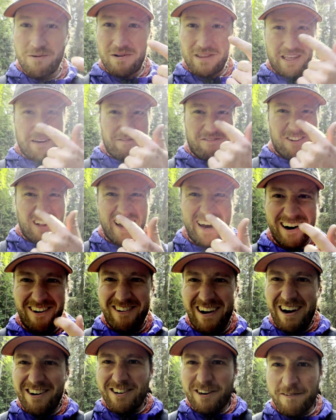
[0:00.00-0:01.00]
when they fly
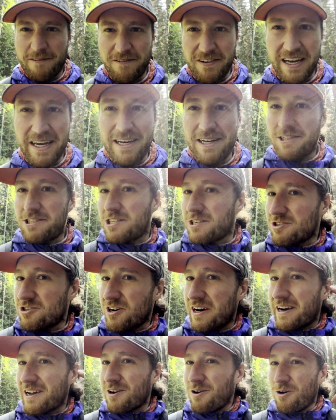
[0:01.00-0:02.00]
around your face and
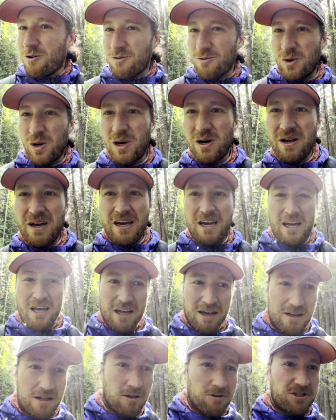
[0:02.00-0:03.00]
try to go
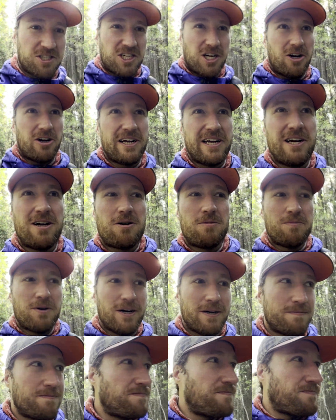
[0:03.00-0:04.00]
close to your ear,
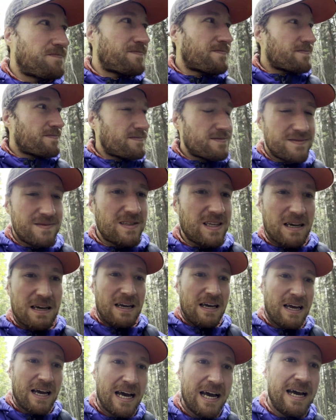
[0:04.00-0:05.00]
but
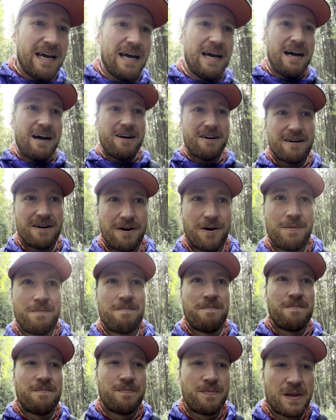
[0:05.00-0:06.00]
I don't know.
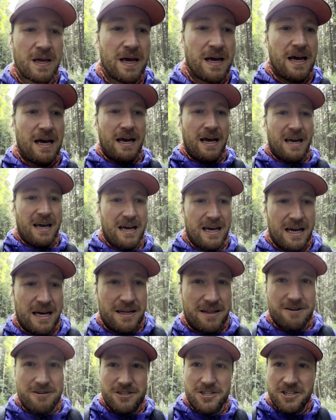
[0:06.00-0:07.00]

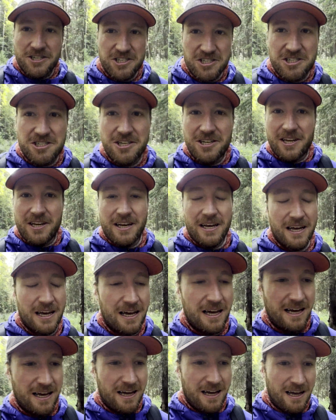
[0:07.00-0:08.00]
They're just
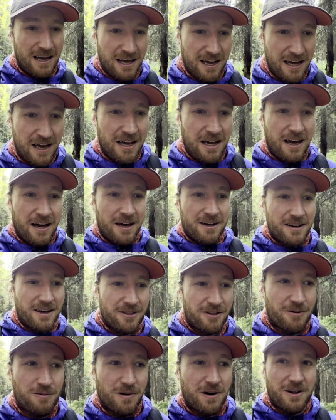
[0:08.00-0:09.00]

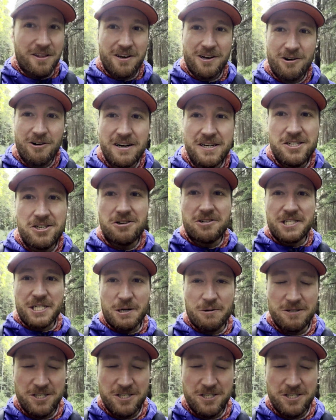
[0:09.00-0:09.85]
another one of the creatures that we